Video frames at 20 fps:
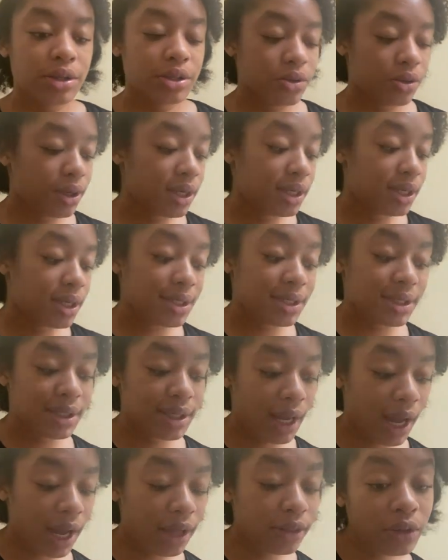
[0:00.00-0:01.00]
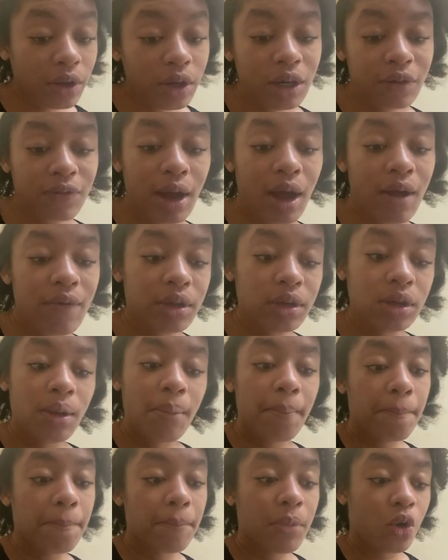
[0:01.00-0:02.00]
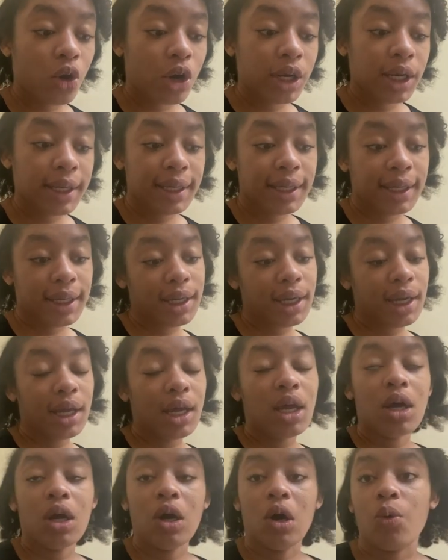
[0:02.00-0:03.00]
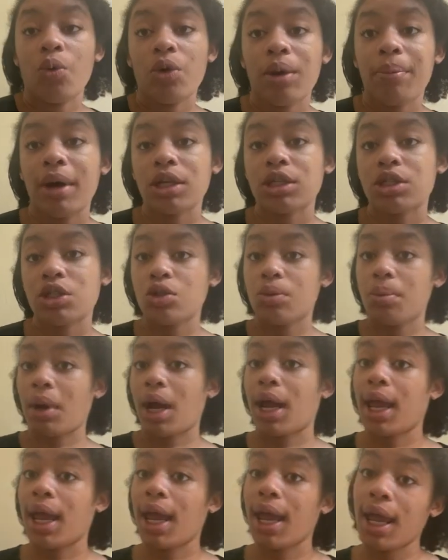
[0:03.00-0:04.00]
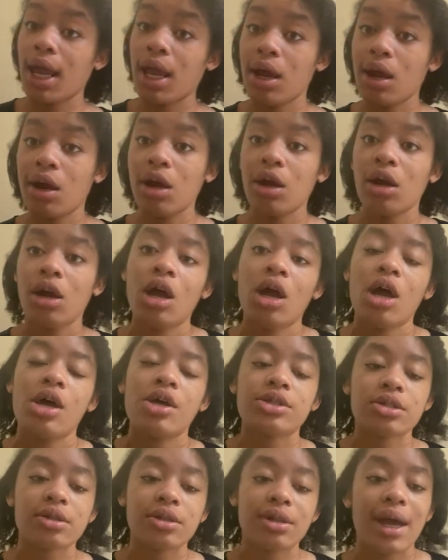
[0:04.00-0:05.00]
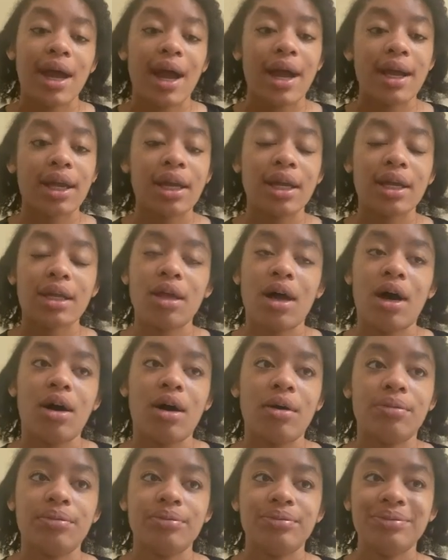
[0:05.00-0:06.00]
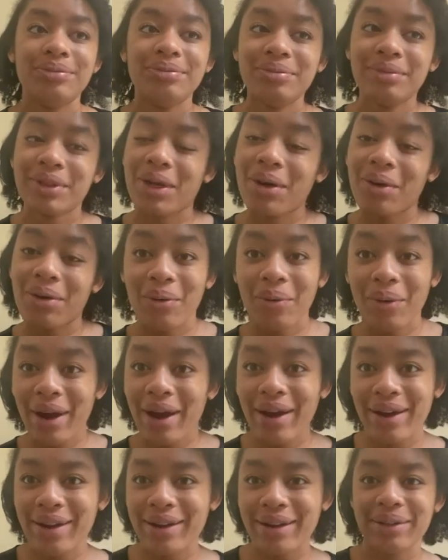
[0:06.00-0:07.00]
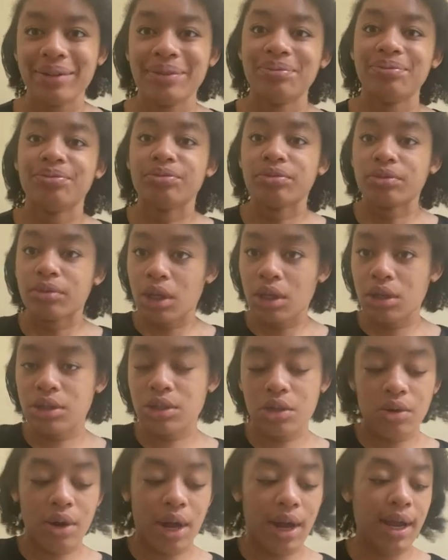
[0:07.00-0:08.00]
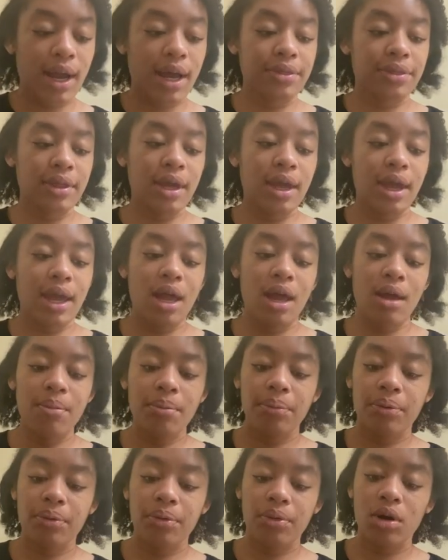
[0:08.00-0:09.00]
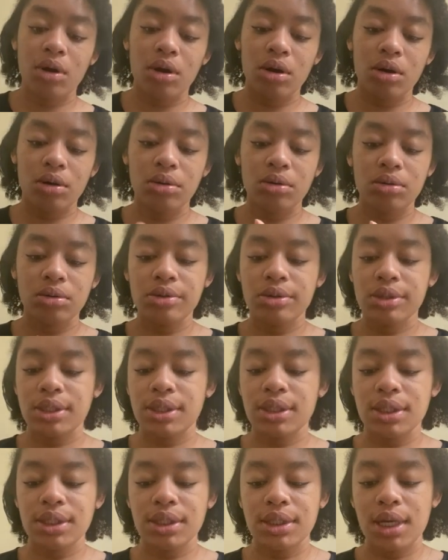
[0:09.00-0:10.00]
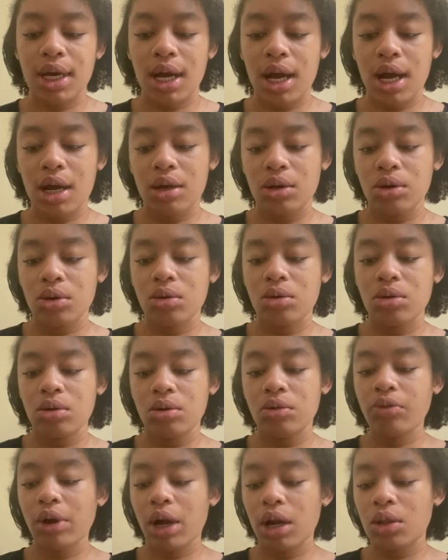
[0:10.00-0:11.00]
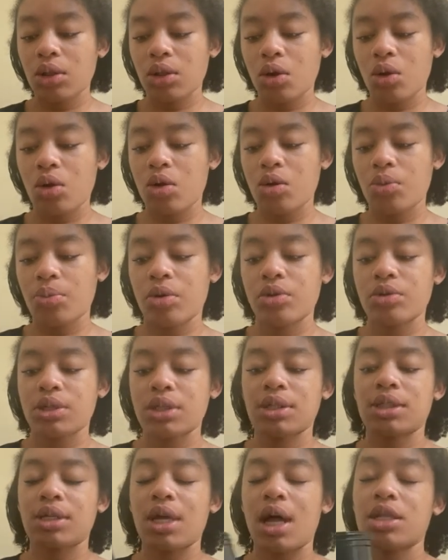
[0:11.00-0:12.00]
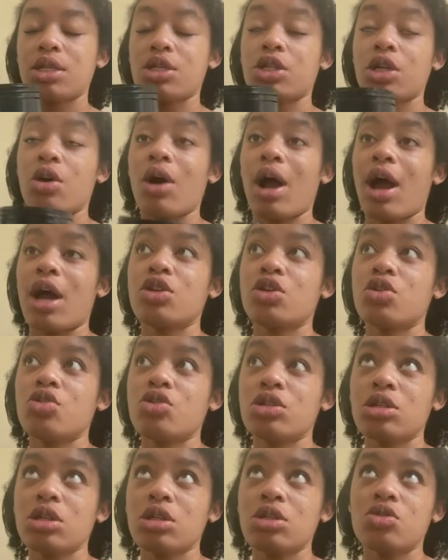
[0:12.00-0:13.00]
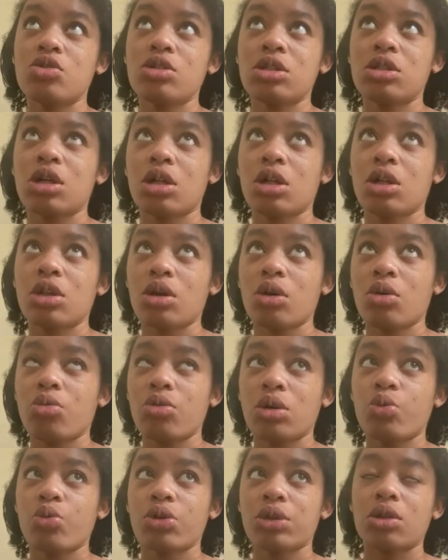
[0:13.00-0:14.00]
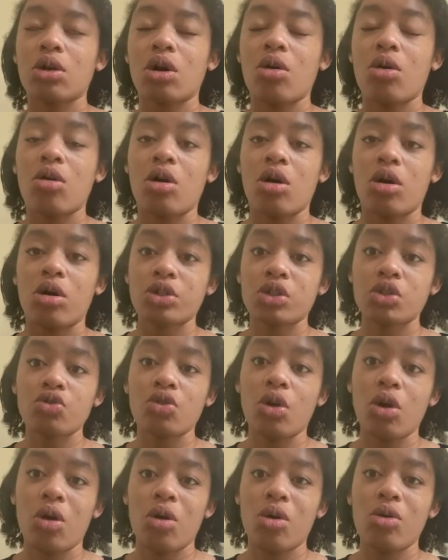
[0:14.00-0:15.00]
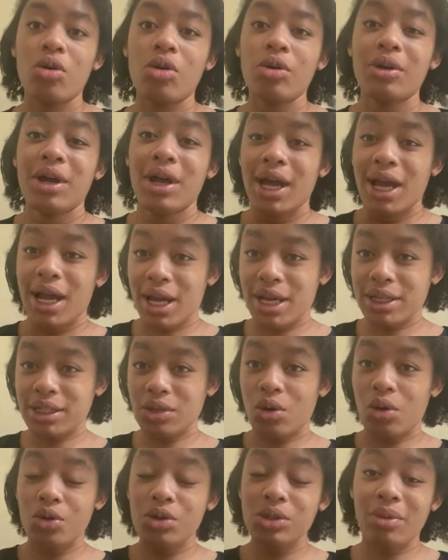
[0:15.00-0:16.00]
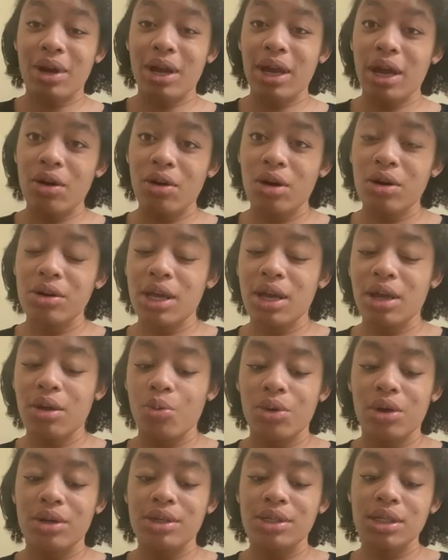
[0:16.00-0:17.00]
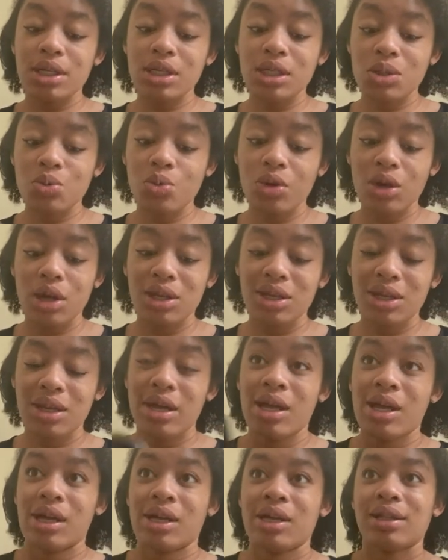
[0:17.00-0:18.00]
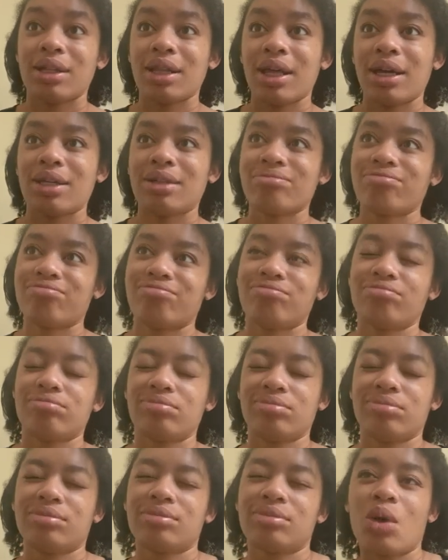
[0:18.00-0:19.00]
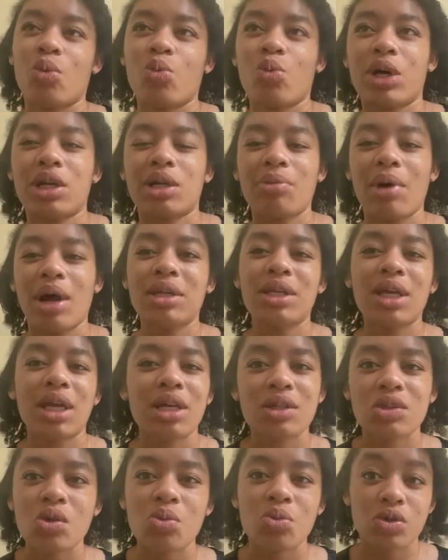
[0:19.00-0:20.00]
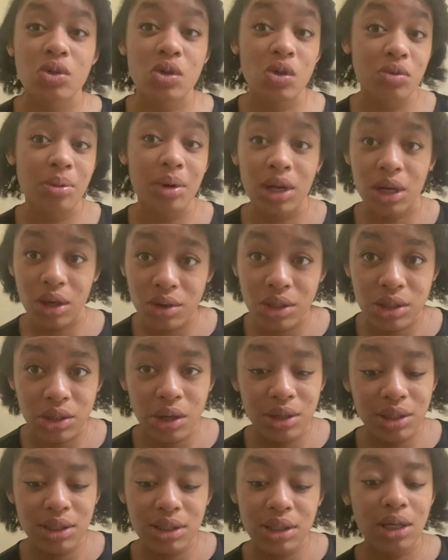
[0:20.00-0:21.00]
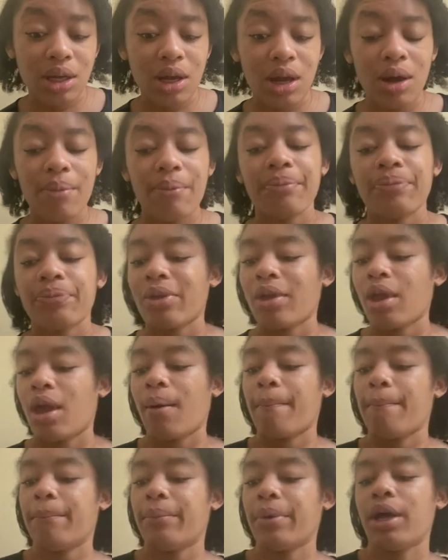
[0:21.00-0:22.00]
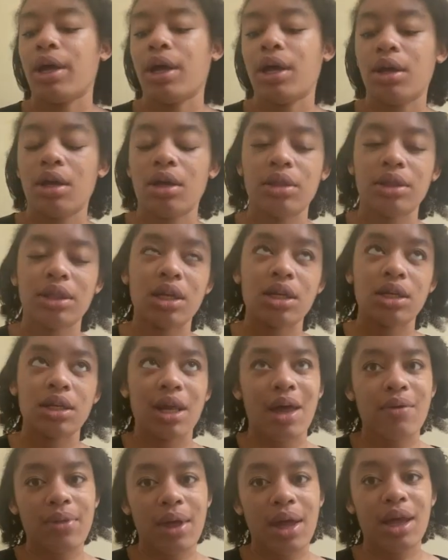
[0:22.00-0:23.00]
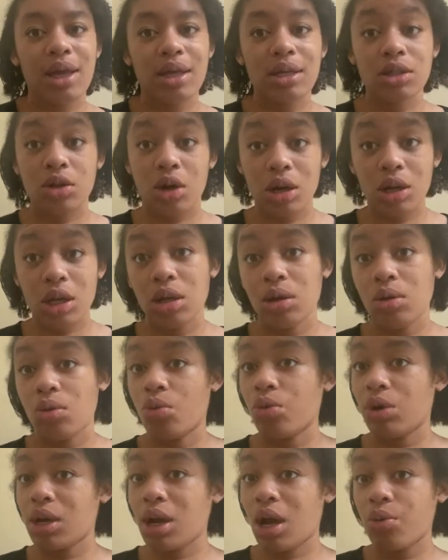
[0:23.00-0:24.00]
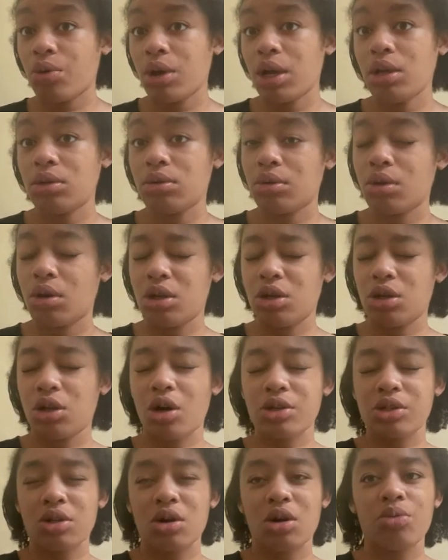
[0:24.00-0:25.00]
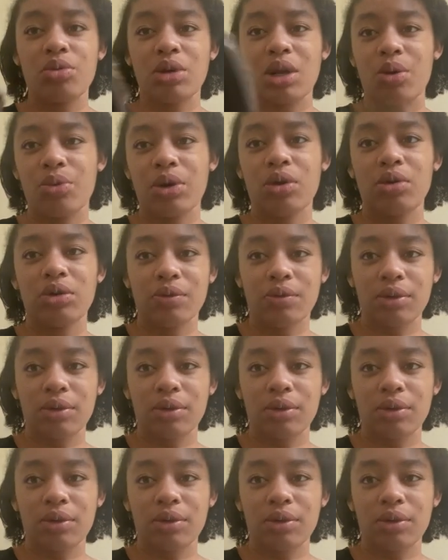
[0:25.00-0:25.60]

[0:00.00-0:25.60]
so it is 9.35 in the morning. We're about to do my hair so that I can um go to work. So I got the Ampro Style Regular Hold Protein Styling Gel. I usually use the clear one with the Ultra Hold because it holds my hair all day. Whereas this one, like, when my day is almost over, my hair is starting to stick up. But they didn't have that in Target when I went y'all saw when I went on the